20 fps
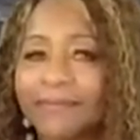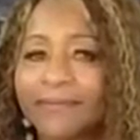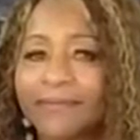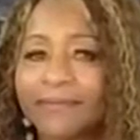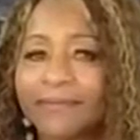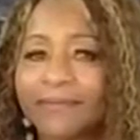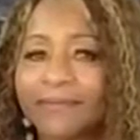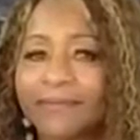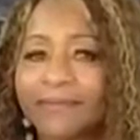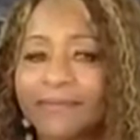
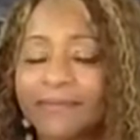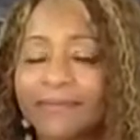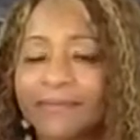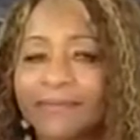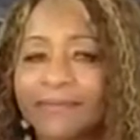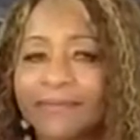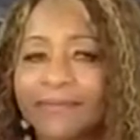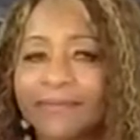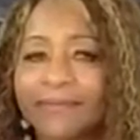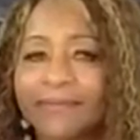
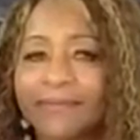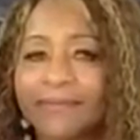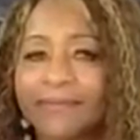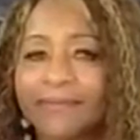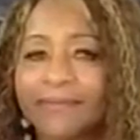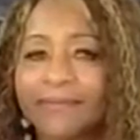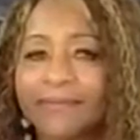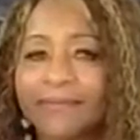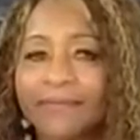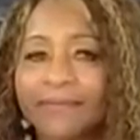
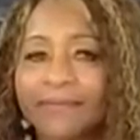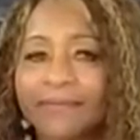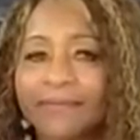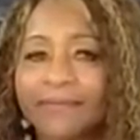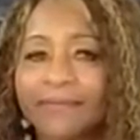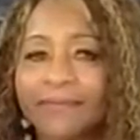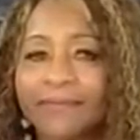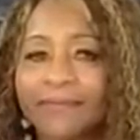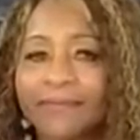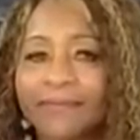
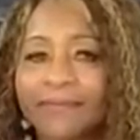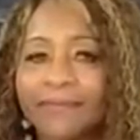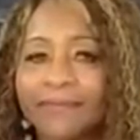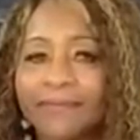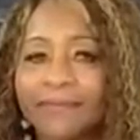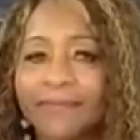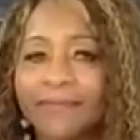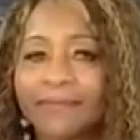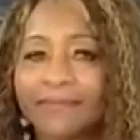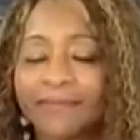
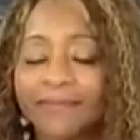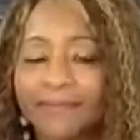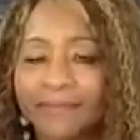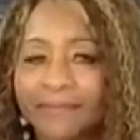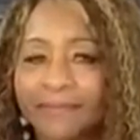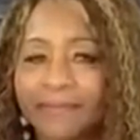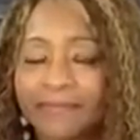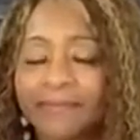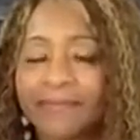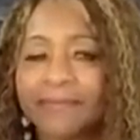
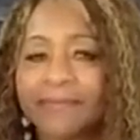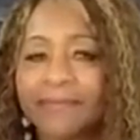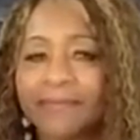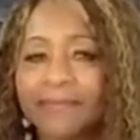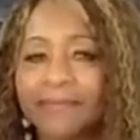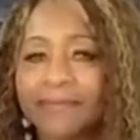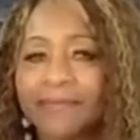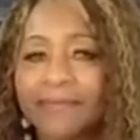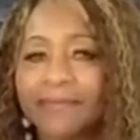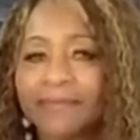
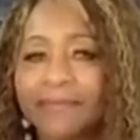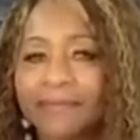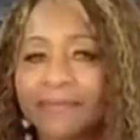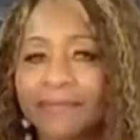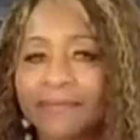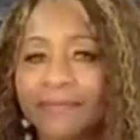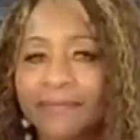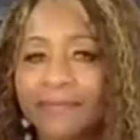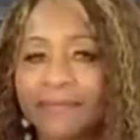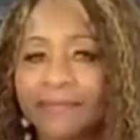
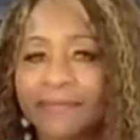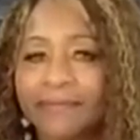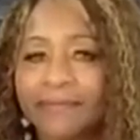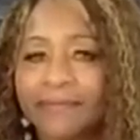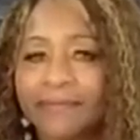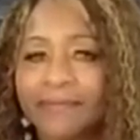The person shown says nothing.